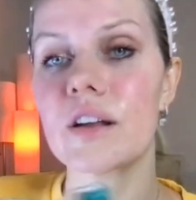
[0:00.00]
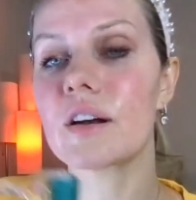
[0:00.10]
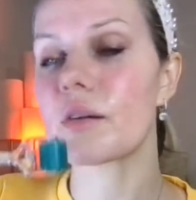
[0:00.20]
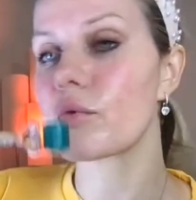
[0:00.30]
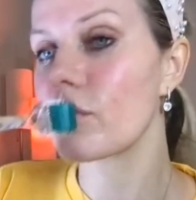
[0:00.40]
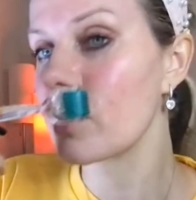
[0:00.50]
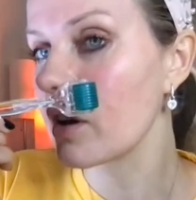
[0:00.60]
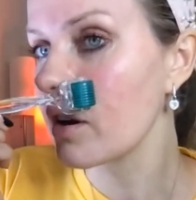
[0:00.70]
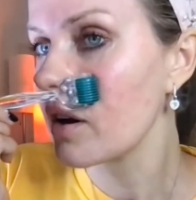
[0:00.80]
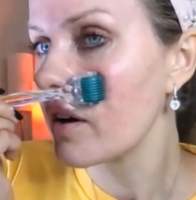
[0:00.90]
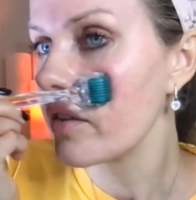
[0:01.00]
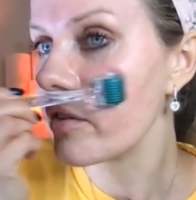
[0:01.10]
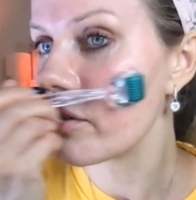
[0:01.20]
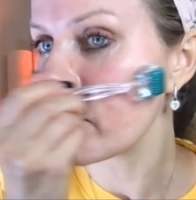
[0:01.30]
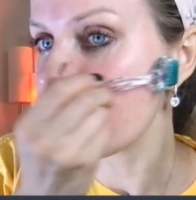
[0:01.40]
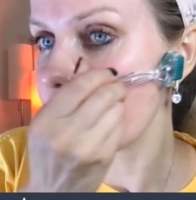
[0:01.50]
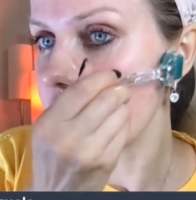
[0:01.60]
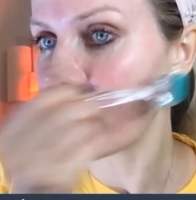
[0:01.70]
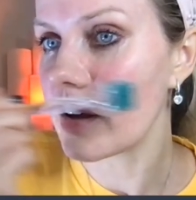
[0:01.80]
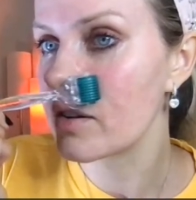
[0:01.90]
And then I'm rolling the rest of
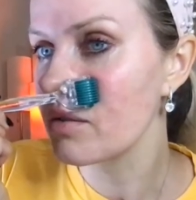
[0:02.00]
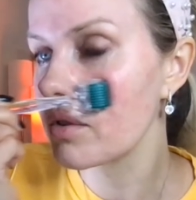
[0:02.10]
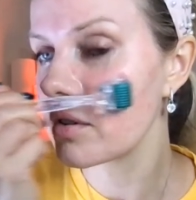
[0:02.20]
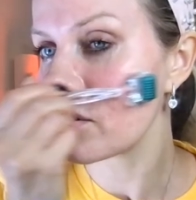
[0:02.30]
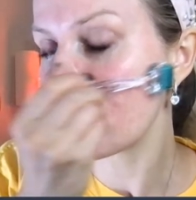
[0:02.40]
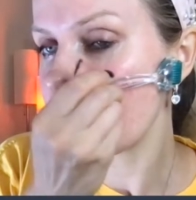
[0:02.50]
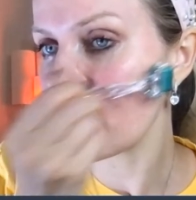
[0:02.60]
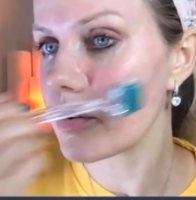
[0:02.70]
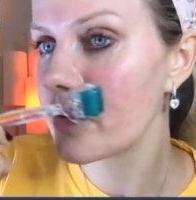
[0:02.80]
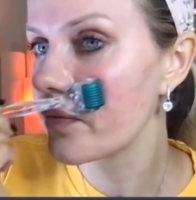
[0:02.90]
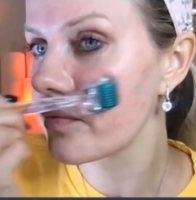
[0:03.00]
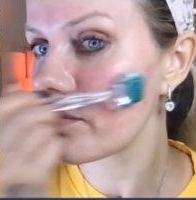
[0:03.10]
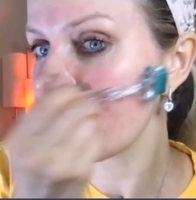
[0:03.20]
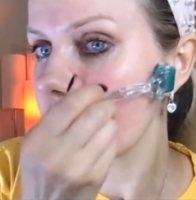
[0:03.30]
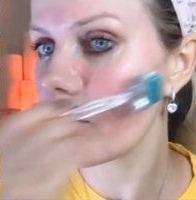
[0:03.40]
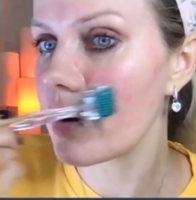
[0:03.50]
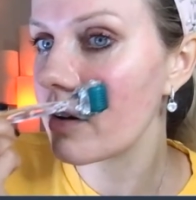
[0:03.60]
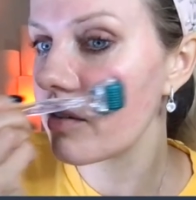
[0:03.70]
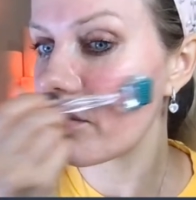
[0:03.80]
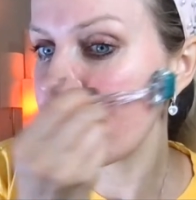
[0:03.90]
the face. 1, 2,
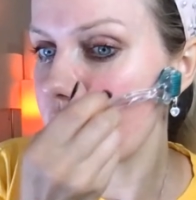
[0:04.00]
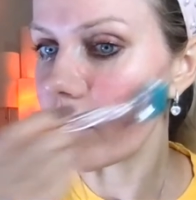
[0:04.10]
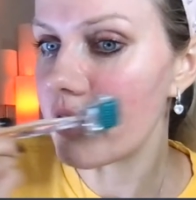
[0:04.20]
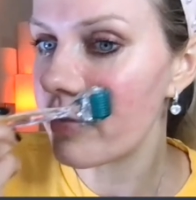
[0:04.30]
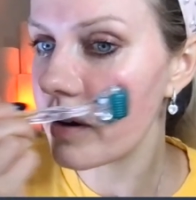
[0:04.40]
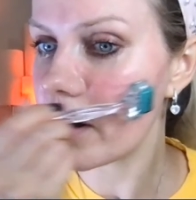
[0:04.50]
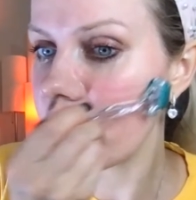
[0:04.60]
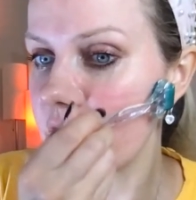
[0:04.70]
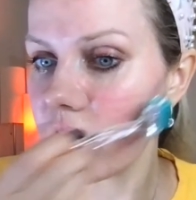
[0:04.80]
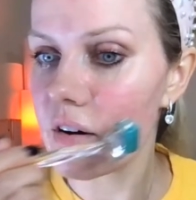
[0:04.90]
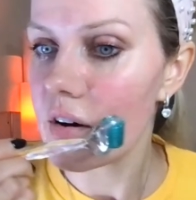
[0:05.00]
3, 4, 5.